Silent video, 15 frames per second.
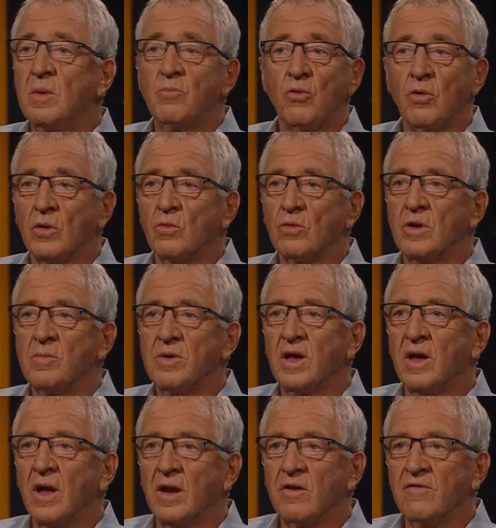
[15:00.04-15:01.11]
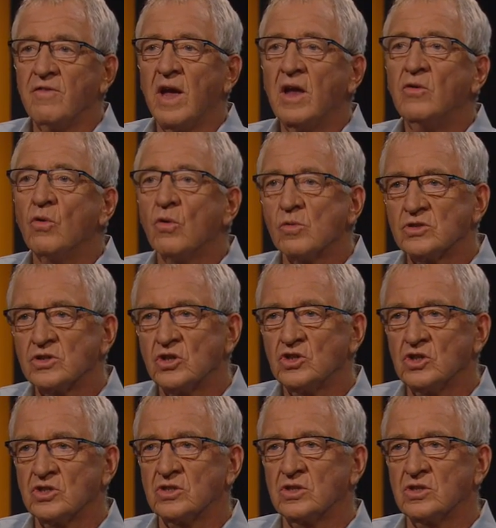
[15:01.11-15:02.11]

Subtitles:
point? Would there be an event, or was it just